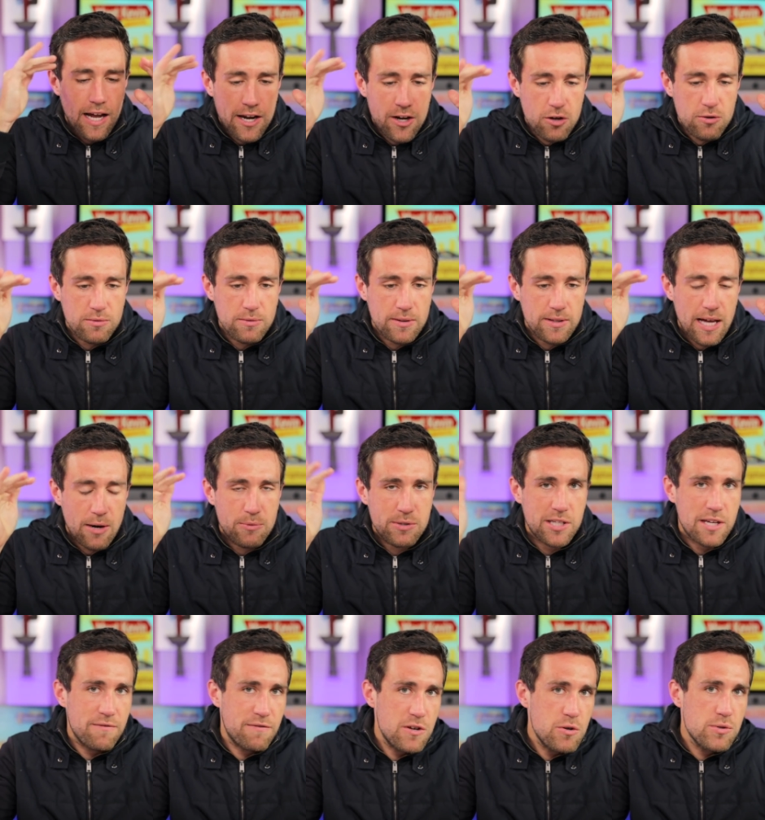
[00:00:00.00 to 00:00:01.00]
I know that
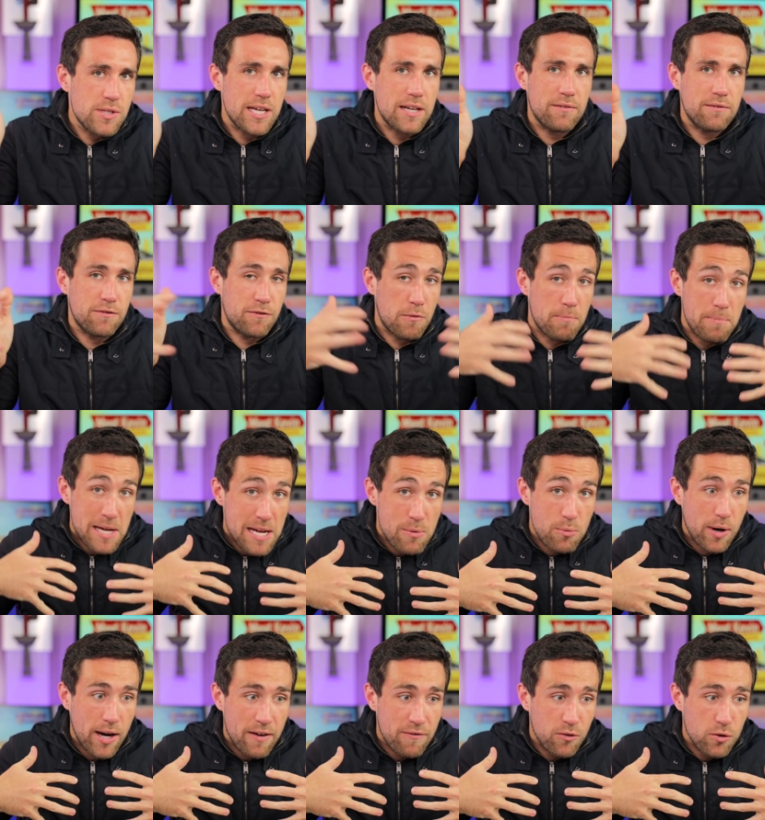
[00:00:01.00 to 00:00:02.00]
was confusing for me
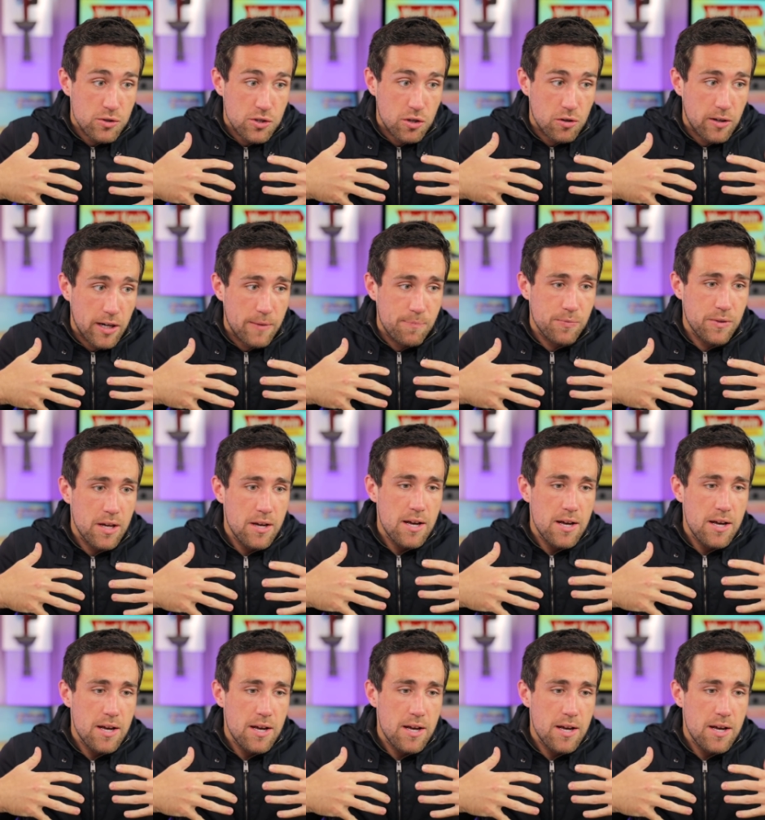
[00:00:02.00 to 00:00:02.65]
when I first heard it.